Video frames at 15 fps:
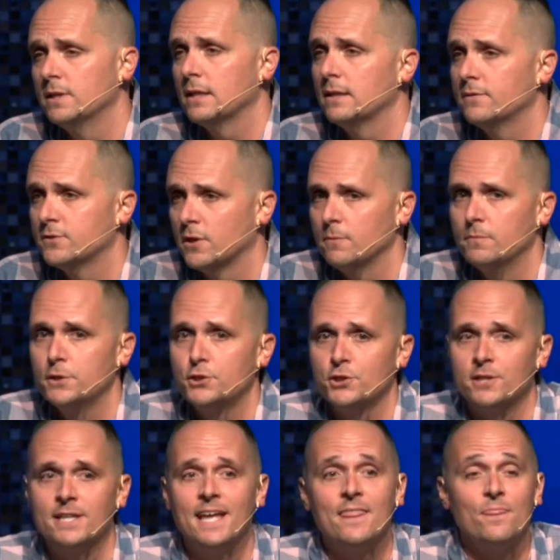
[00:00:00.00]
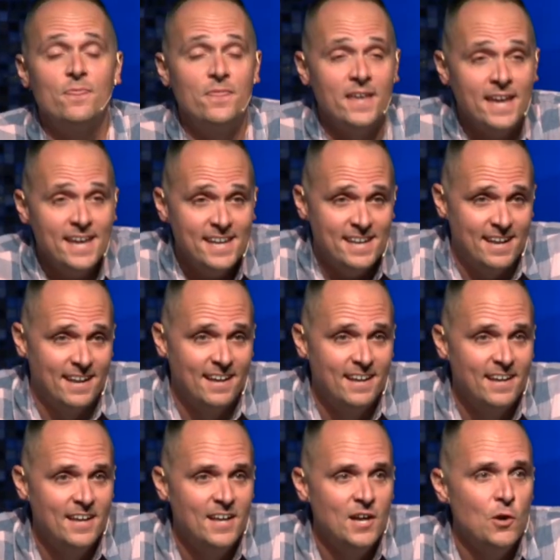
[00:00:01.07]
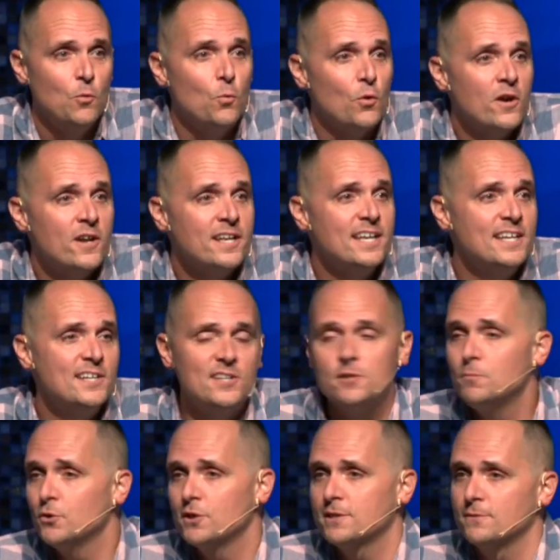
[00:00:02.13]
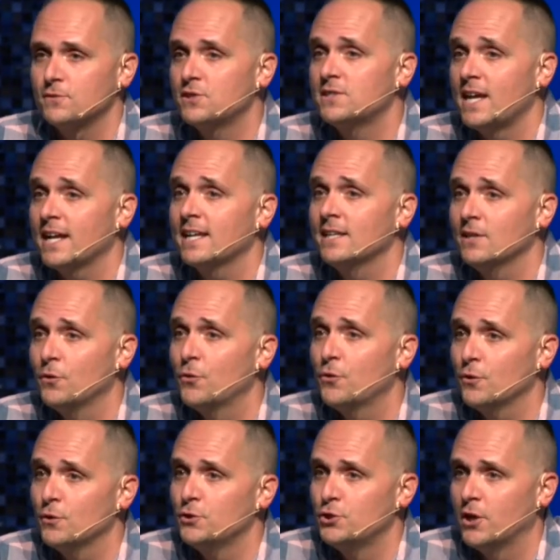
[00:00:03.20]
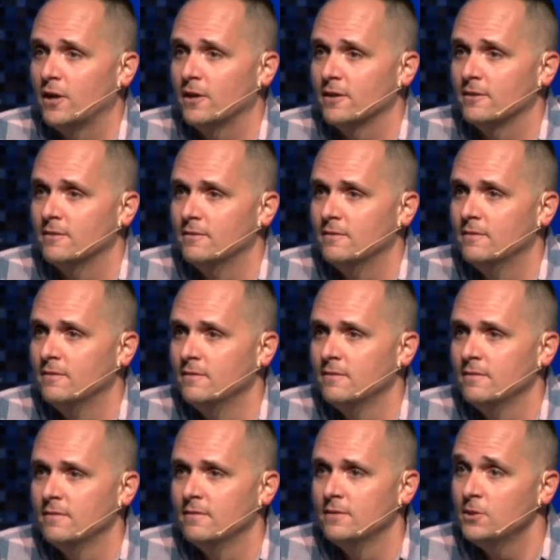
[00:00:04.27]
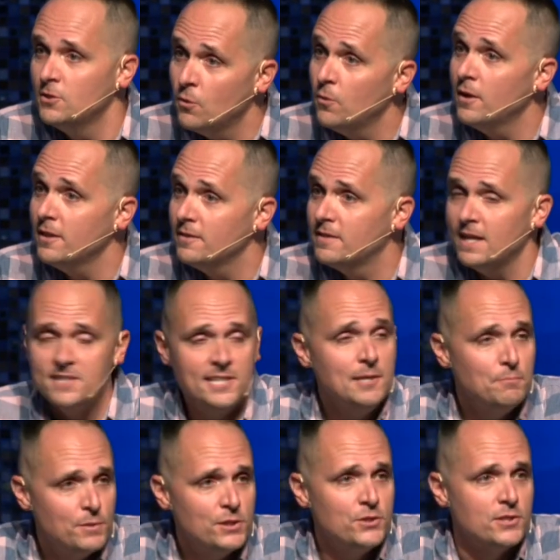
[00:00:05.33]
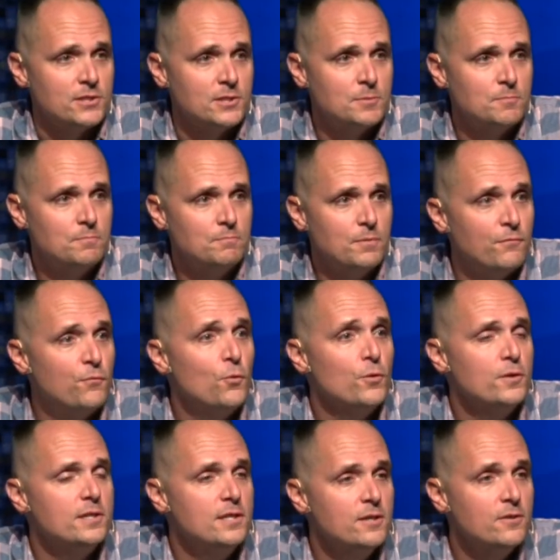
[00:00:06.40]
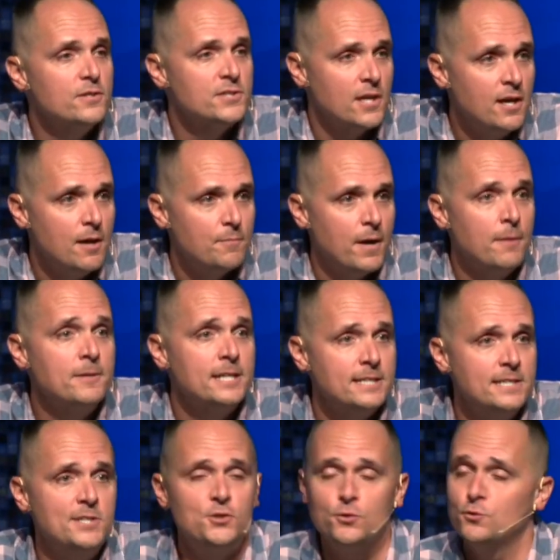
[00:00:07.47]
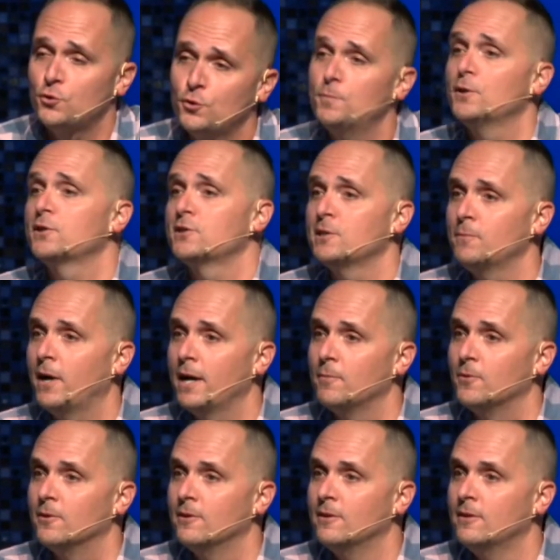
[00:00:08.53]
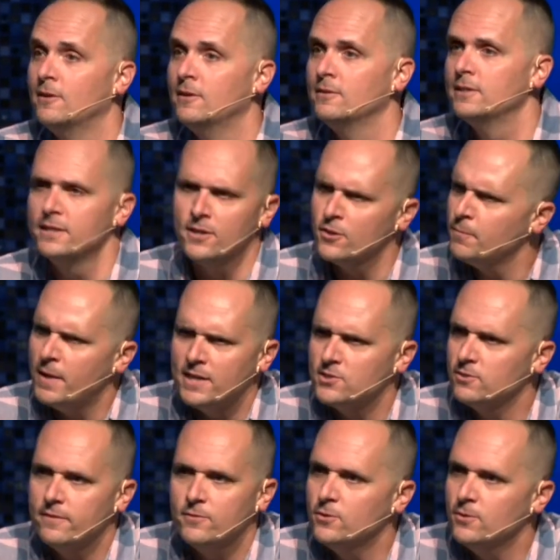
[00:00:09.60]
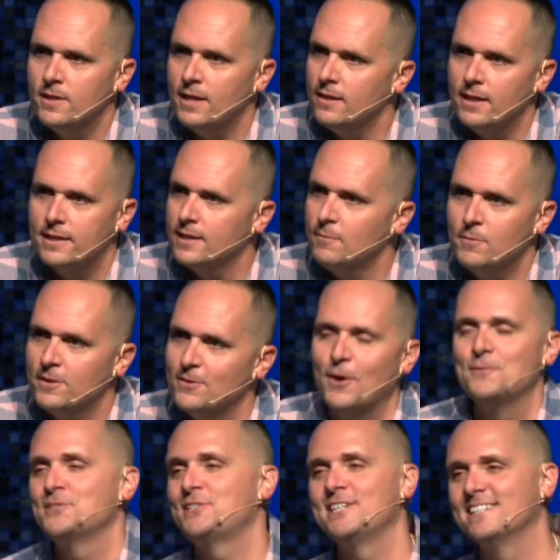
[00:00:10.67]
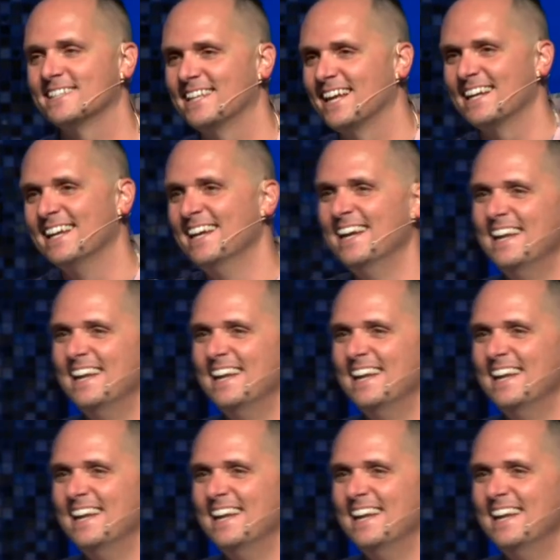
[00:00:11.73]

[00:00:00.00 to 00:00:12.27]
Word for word: that lives on mission. And then we're going to get into the books of 2nd and 3rd John. You know what? That's ambitious. Before the year is up, I'm going to teach you two books of the Bible. Did the other pastor ever do that? Like in a month? No, I'm just teasing. Like,